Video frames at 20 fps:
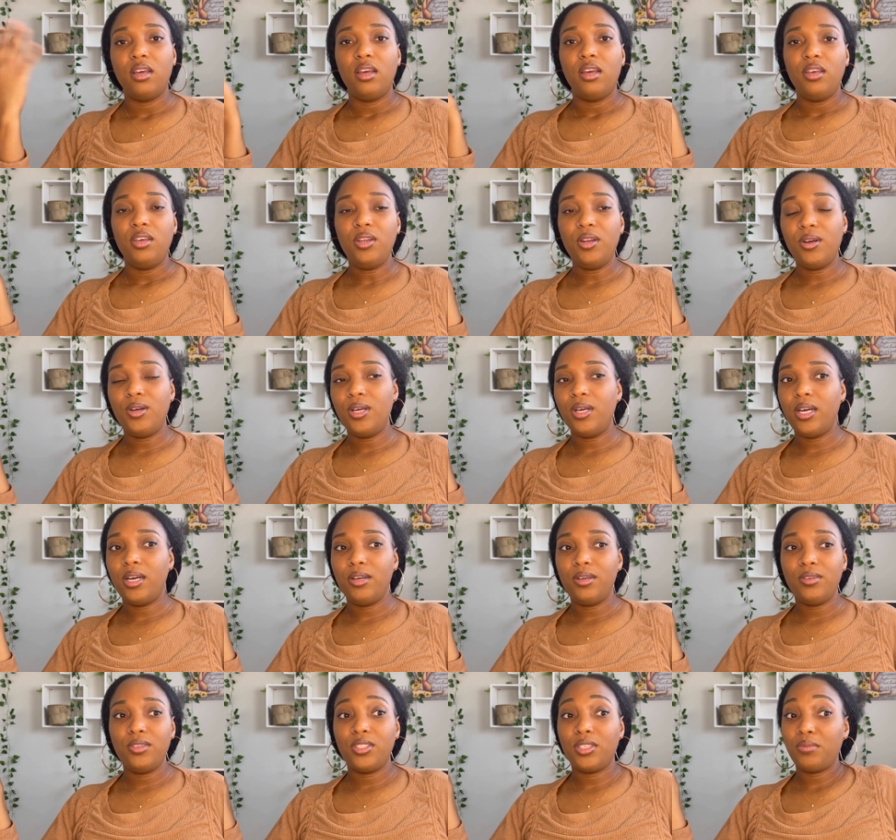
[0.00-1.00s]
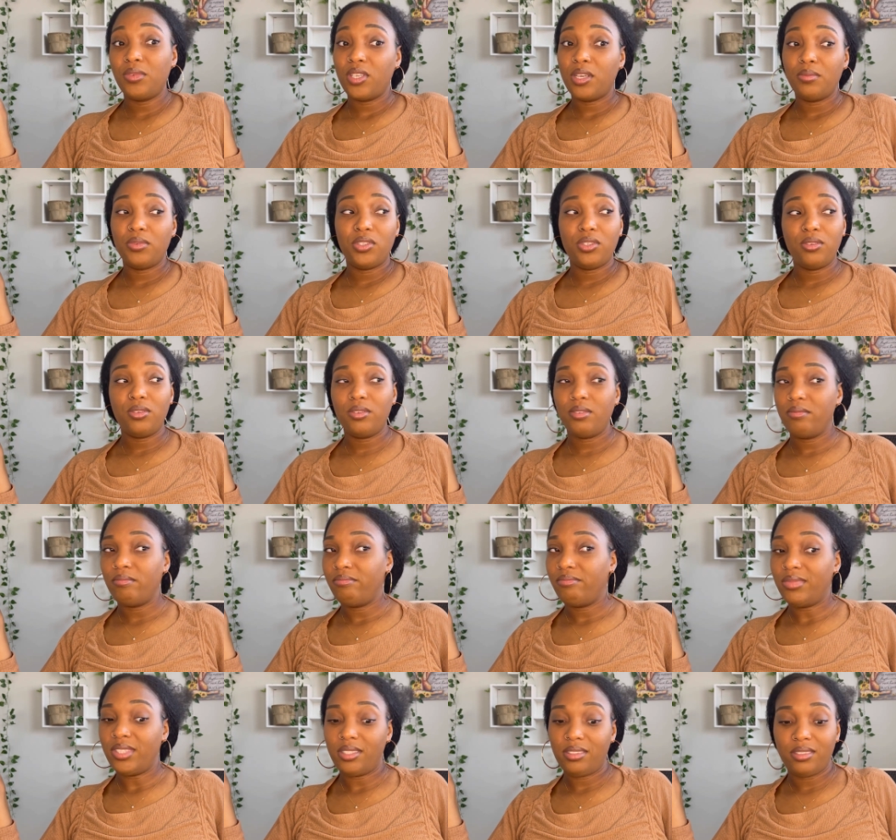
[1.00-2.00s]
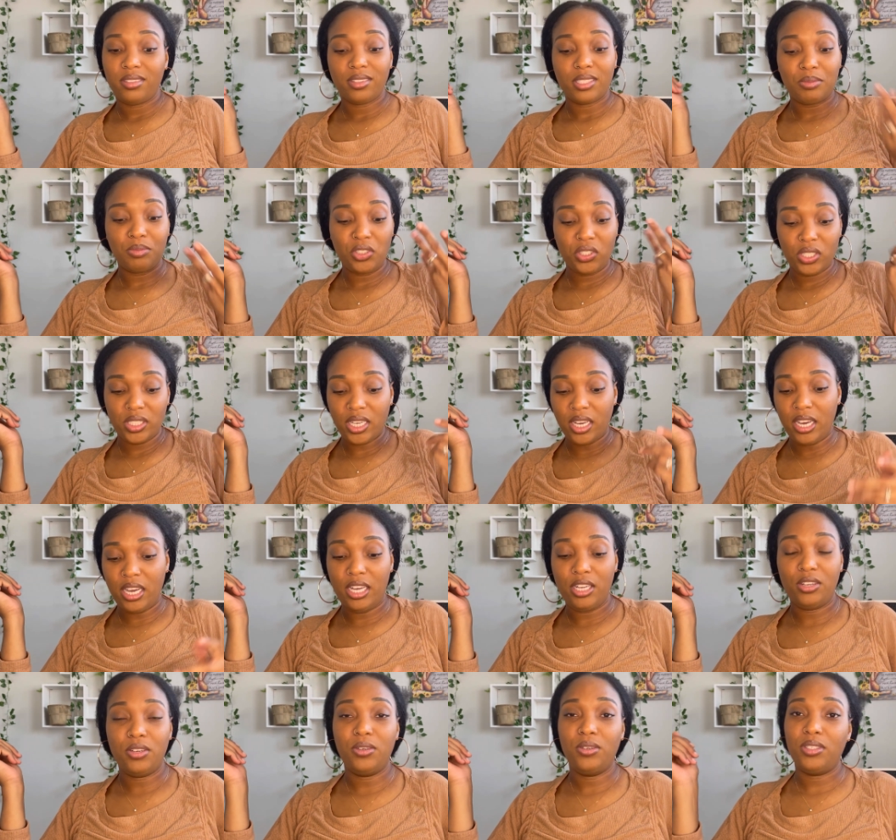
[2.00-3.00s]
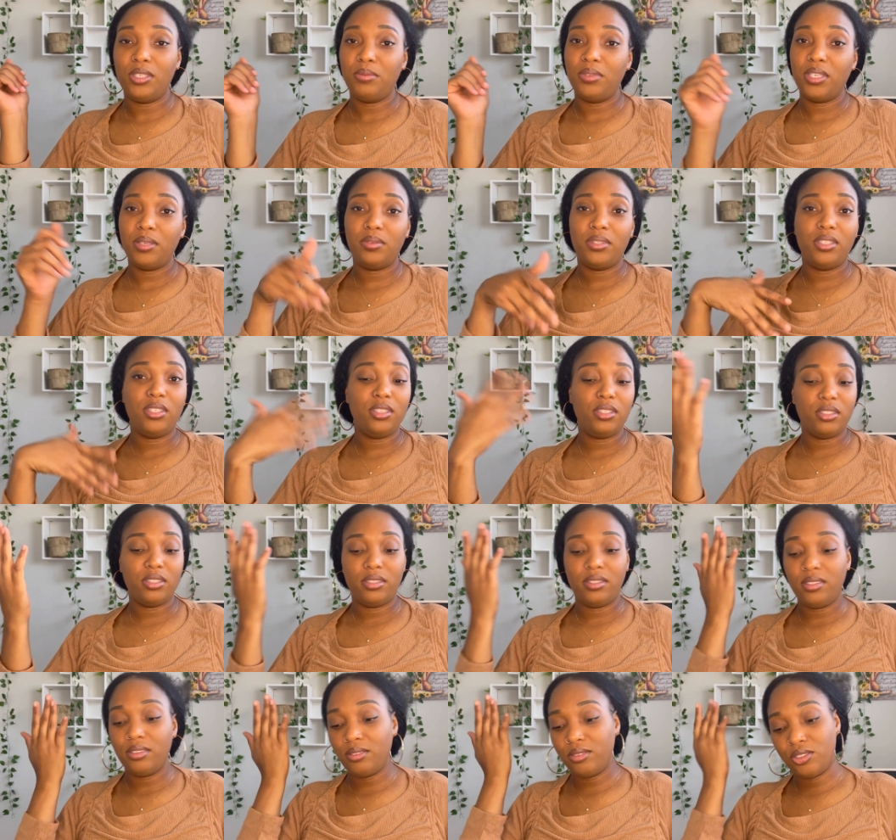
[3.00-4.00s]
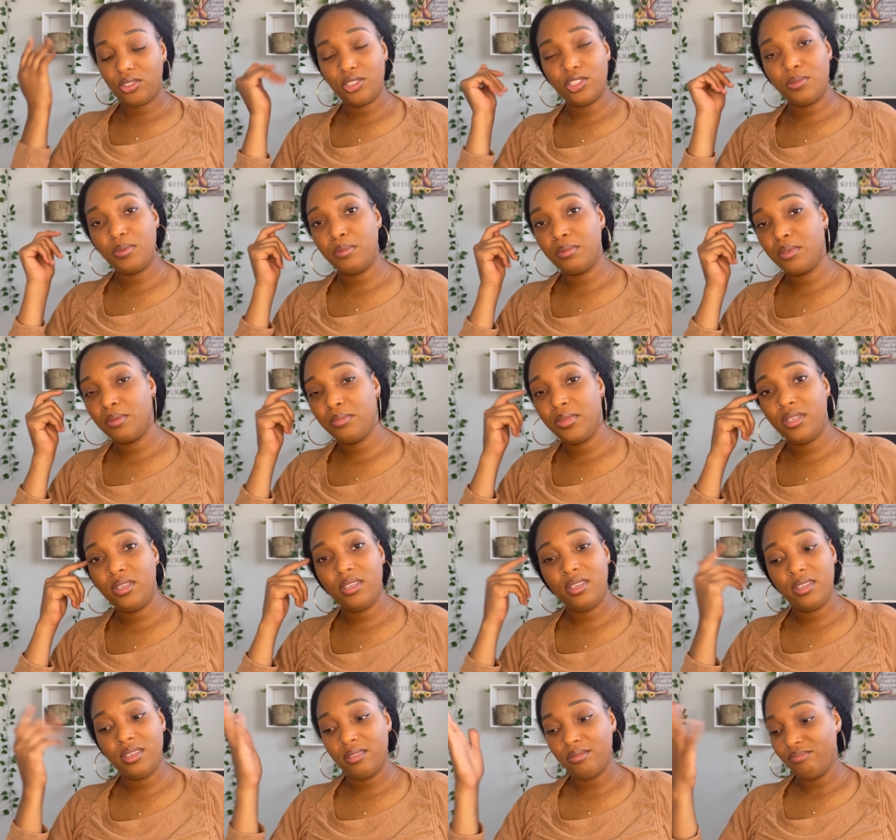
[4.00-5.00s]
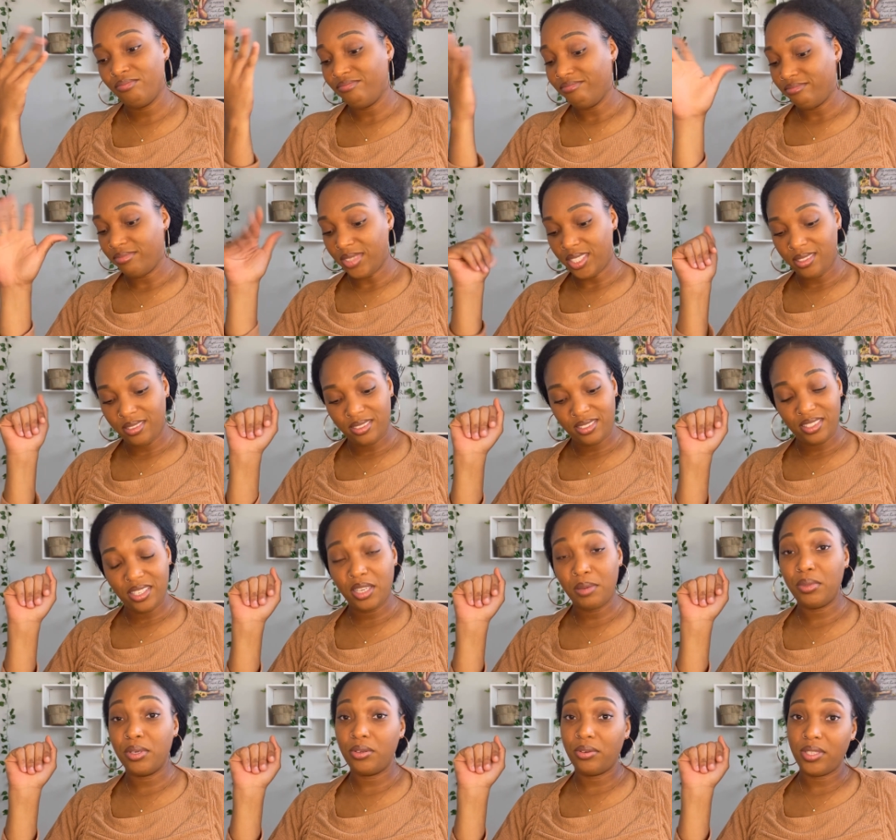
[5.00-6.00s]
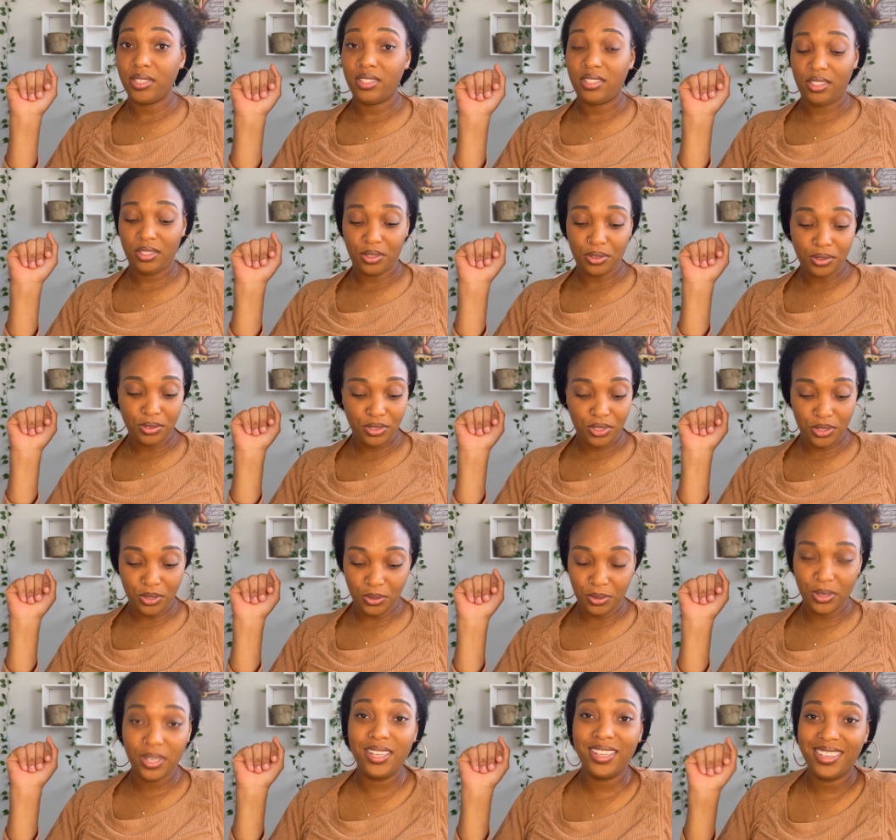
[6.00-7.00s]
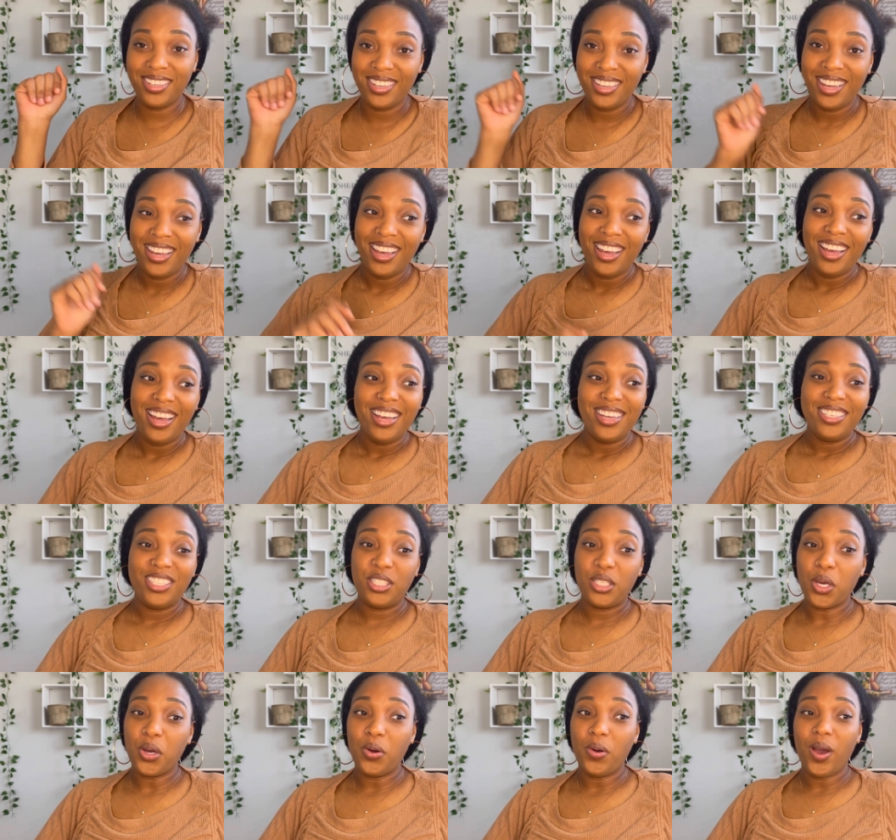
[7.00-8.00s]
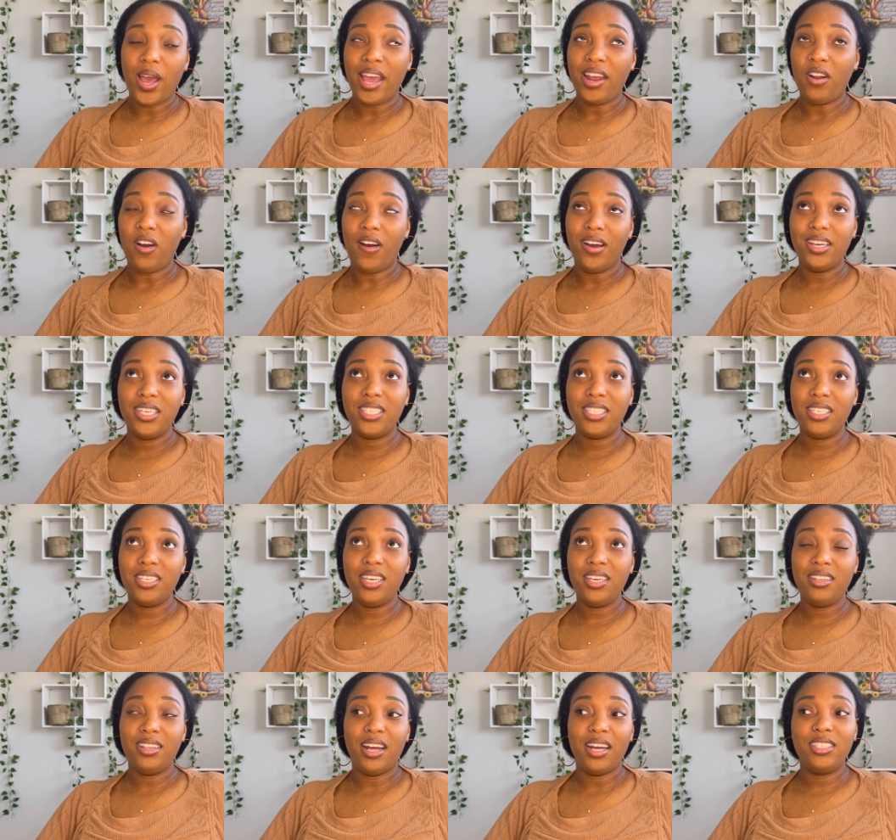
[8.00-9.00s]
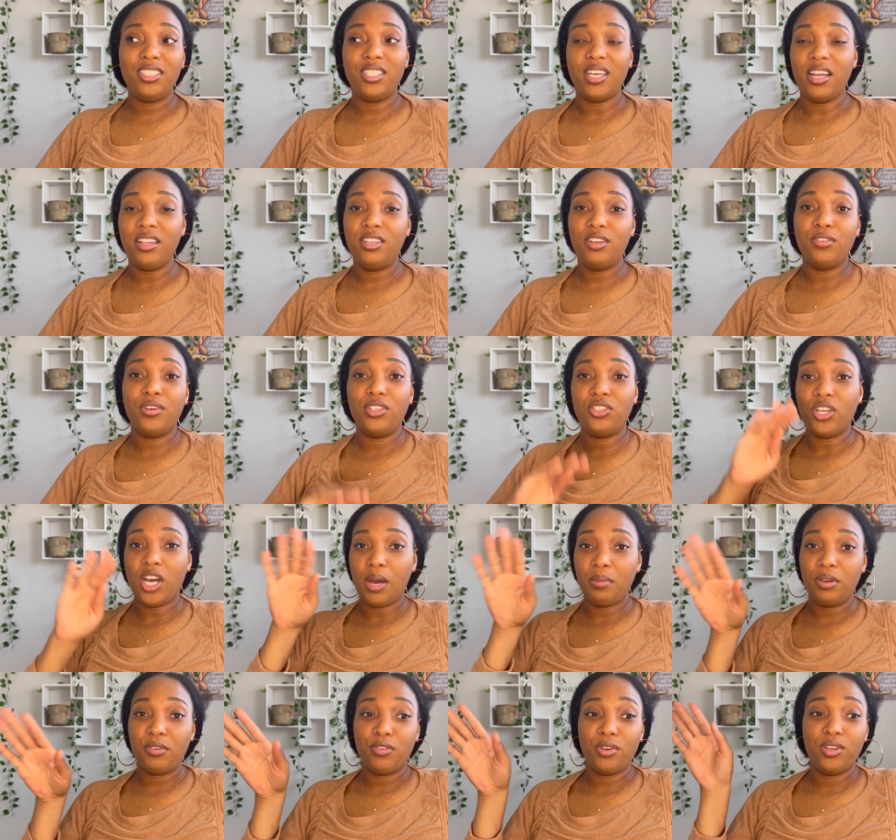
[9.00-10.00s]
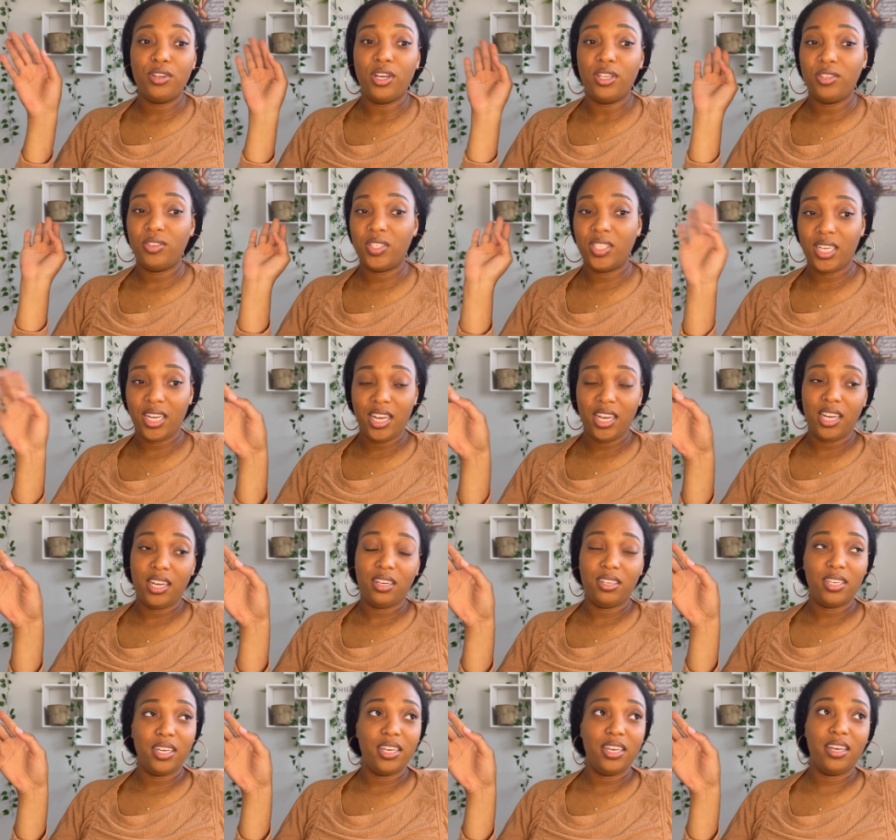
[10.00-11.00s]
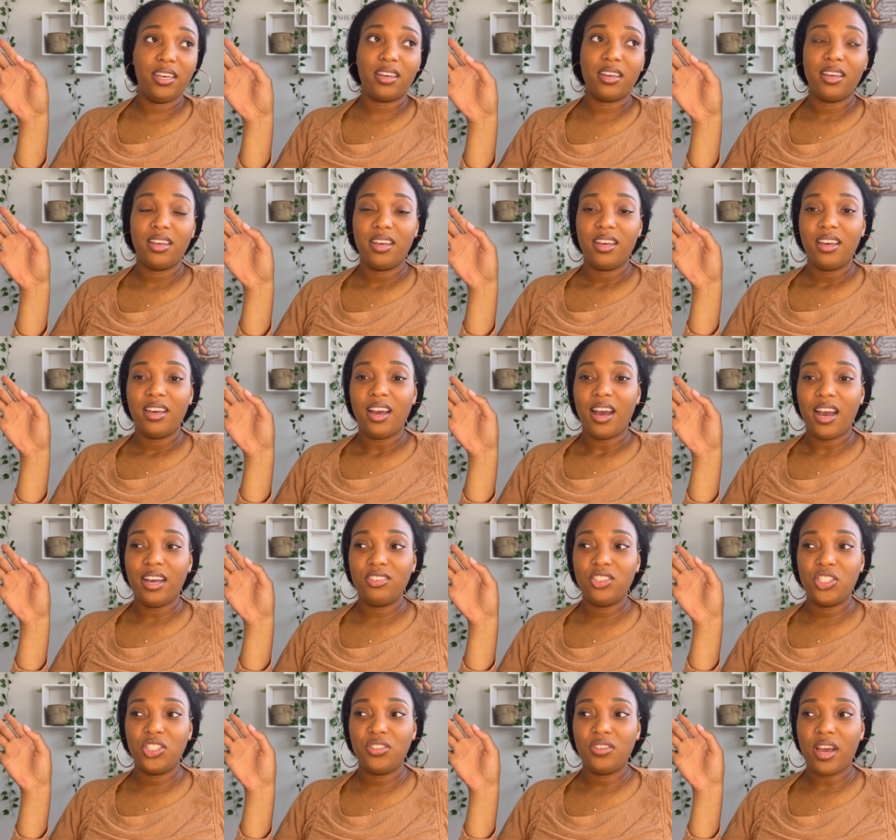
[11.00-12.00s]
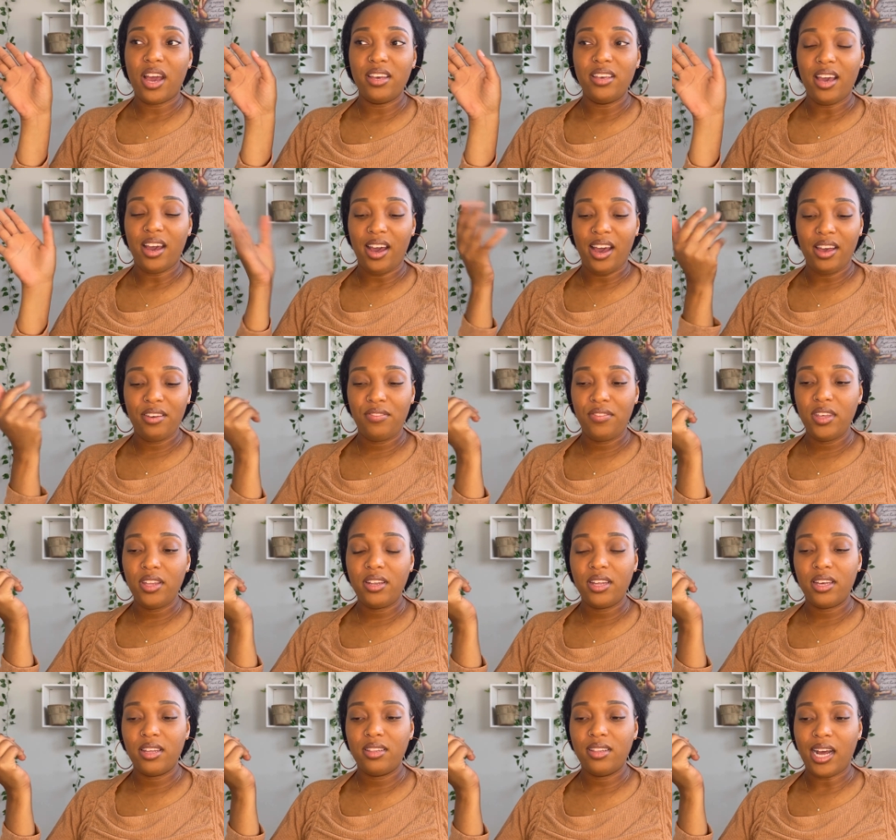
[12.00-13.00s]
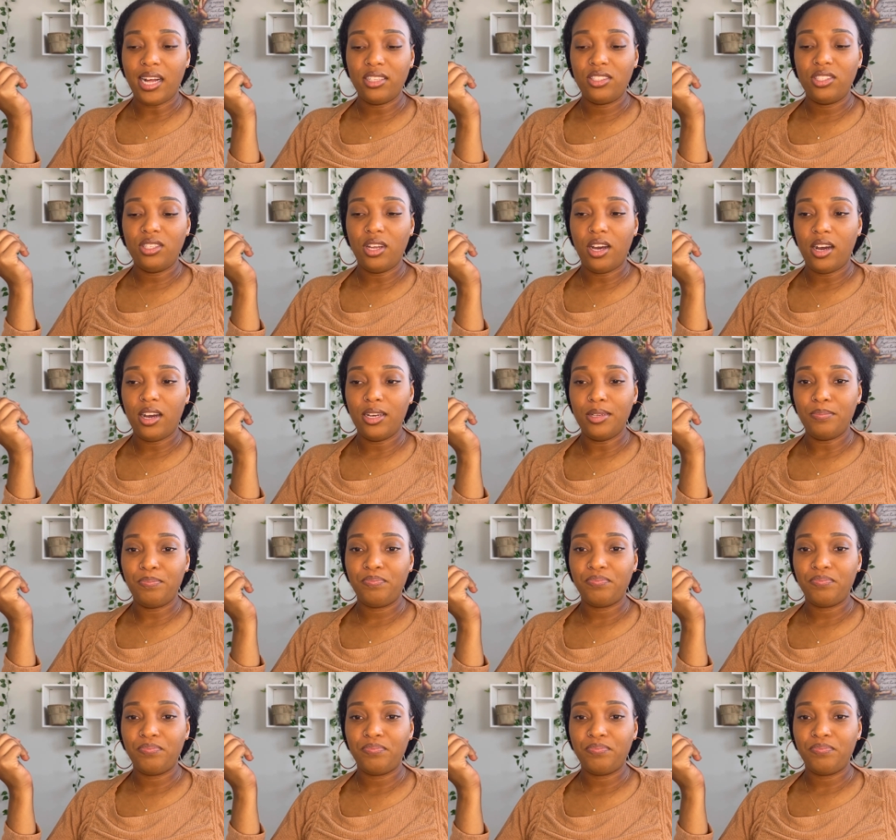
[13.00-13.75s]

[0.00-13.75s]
you know how sometimes, you know, I'm just saying, you know, sometimes these, you know, church people can be hypocrites, you know? So and honestly, that's a different topic for another day. Like, I feel like that's not